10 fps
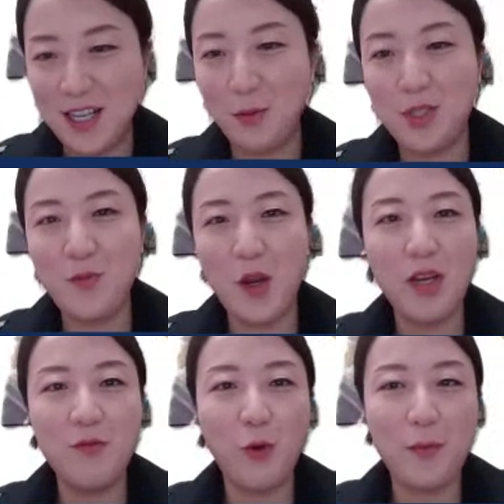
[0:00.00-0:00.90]
It was
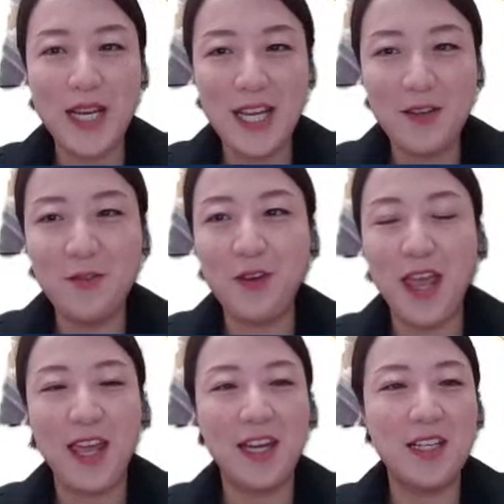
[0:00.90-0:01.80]
very informative.
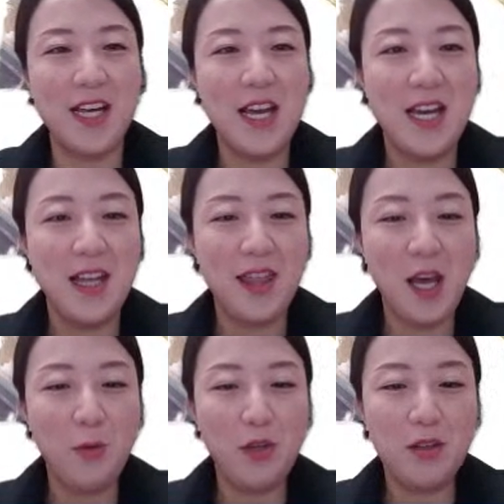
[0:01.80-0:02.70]
And
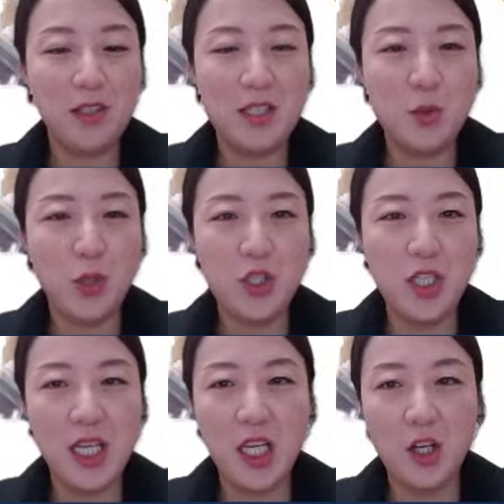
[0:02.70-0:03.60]
now we are going to switch
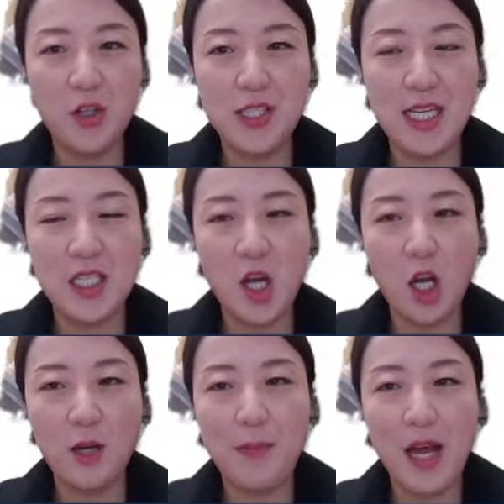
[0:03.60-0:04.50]
the gears and
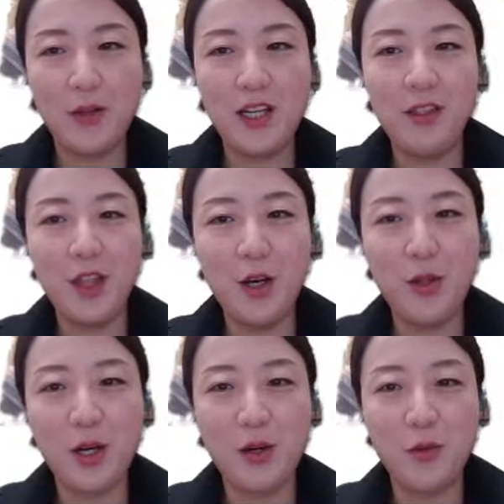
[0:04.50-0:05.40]
talk about
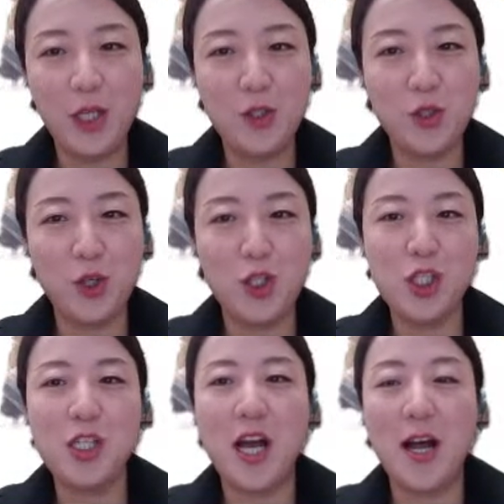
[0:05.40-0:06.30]
another
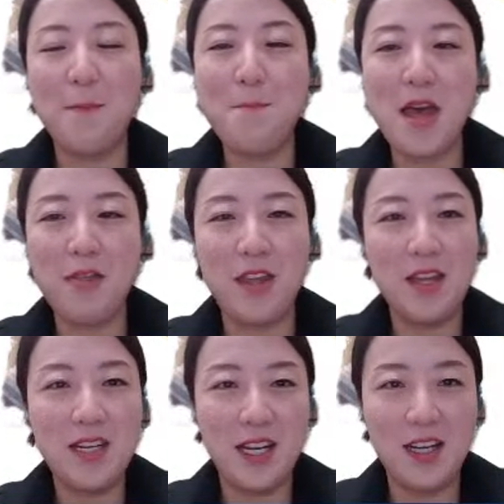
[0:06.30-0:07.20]
research
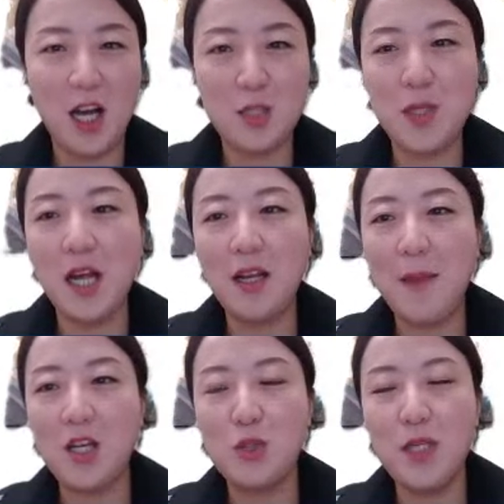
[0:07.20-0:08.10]
method in hospitality
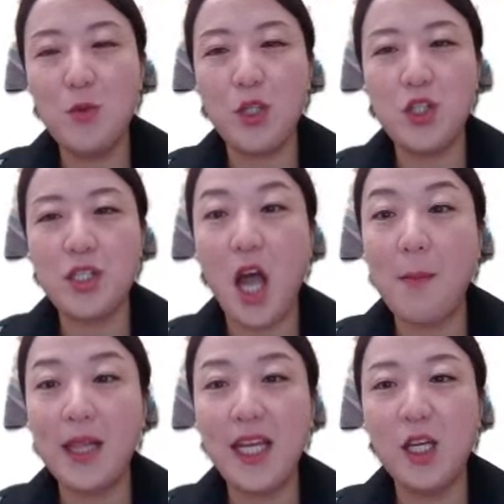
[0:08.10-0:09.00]
management, which is
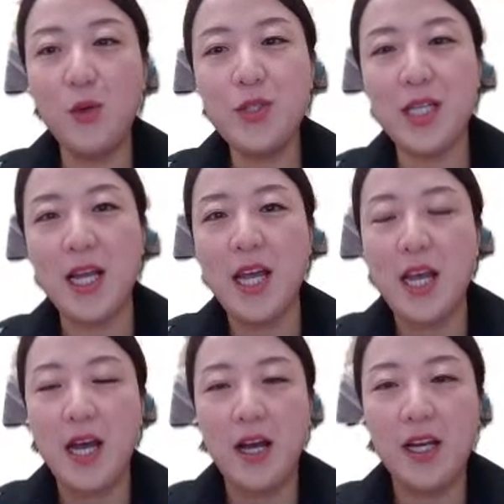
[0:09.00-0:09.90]
commonly used
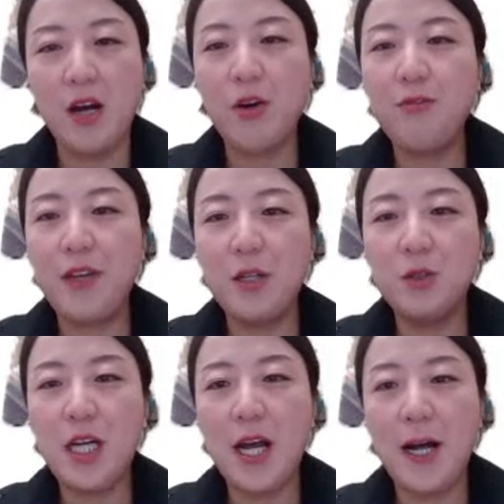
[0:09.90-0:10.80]
in our
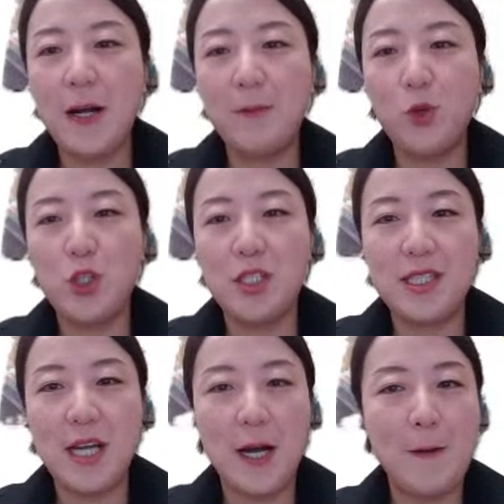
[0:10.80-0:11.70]
field, which
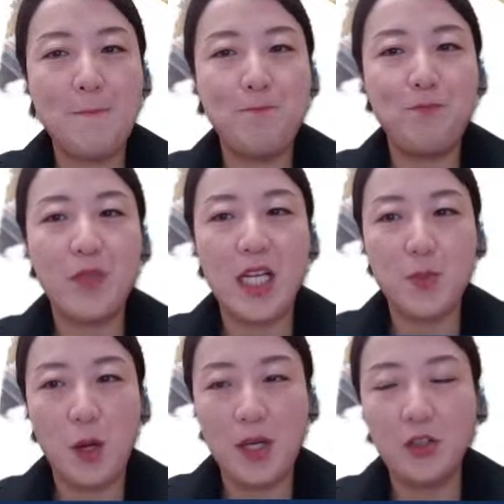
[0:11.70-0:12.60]
is
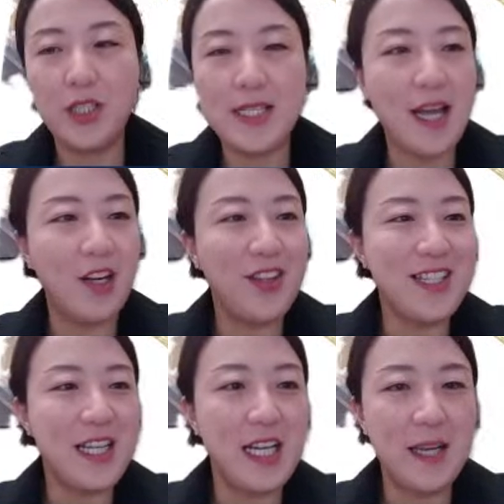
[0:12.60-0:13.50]
experimental design of the
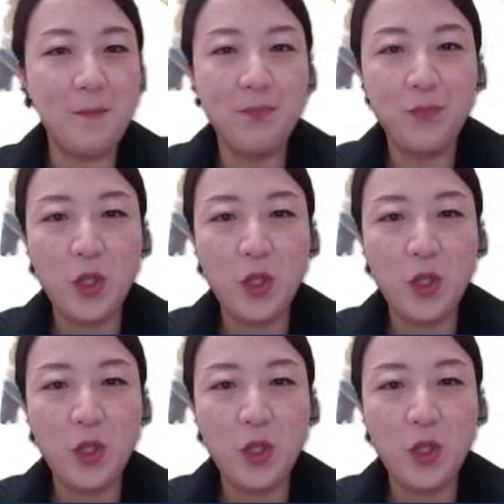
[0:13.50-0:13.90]
study.